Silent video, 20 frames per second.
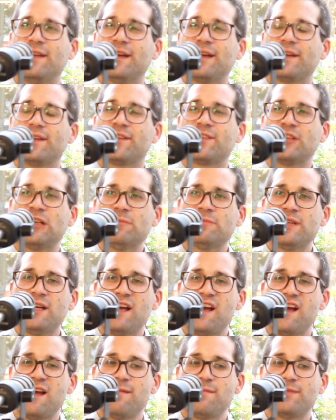And like
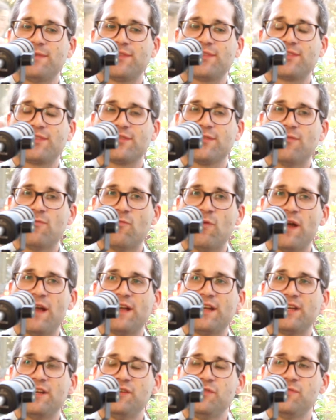sometimes
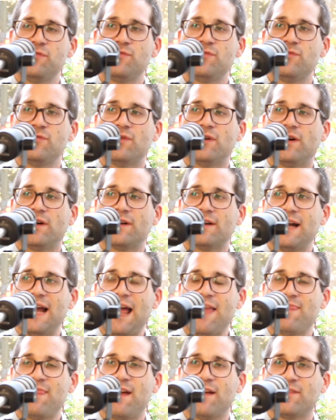when you
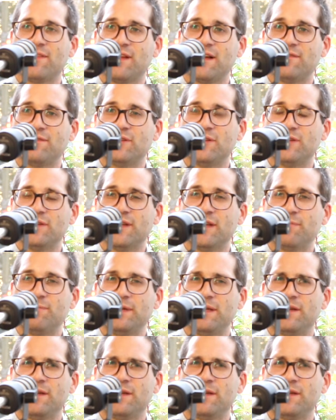are at that level,